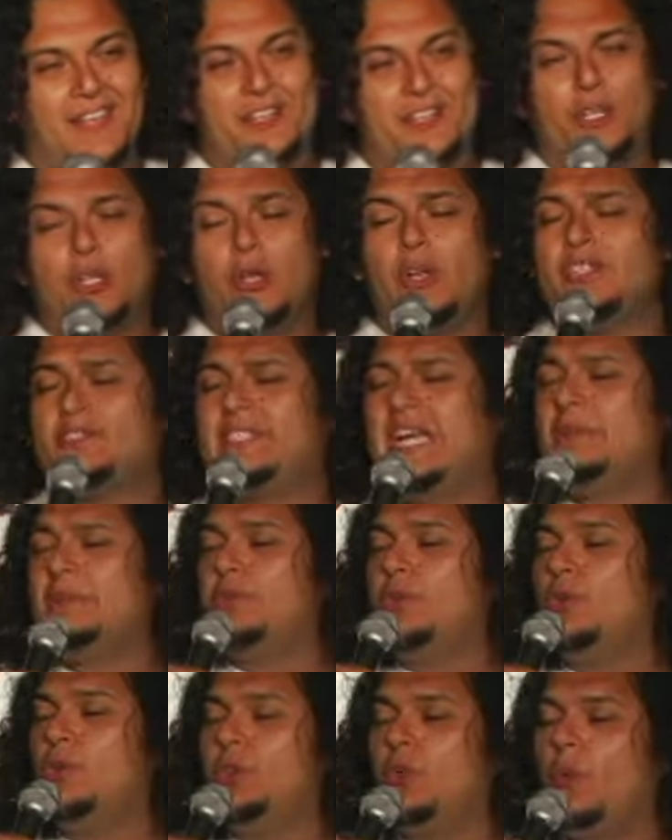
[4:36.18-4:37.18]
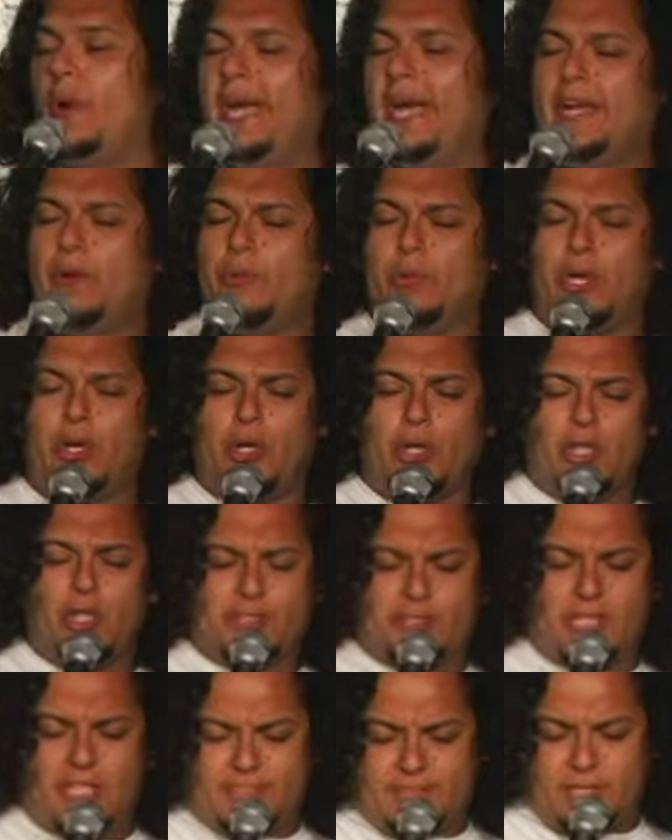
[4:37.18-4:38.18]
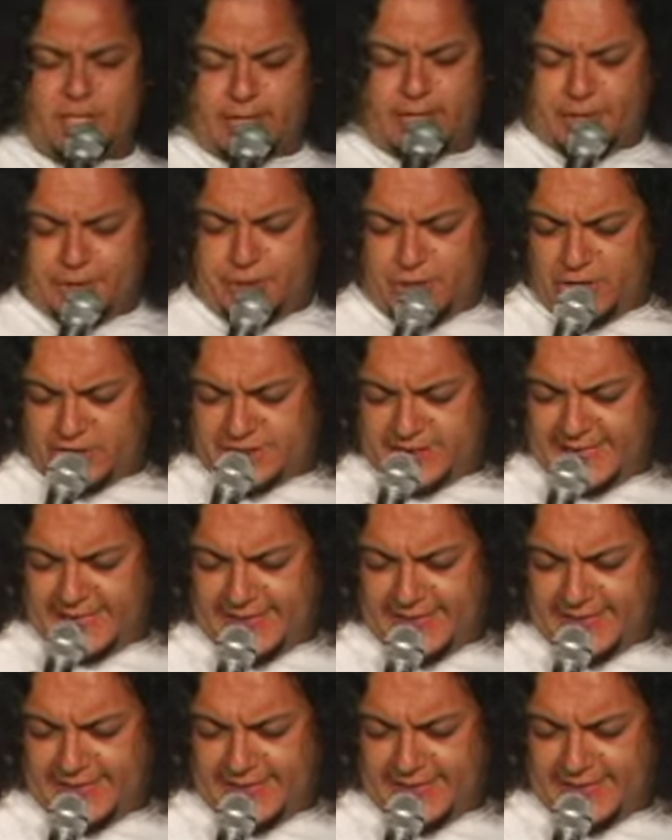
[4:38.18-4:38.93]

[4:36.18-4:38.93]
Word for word: You know it's time to lose weight when a girl starts sucking your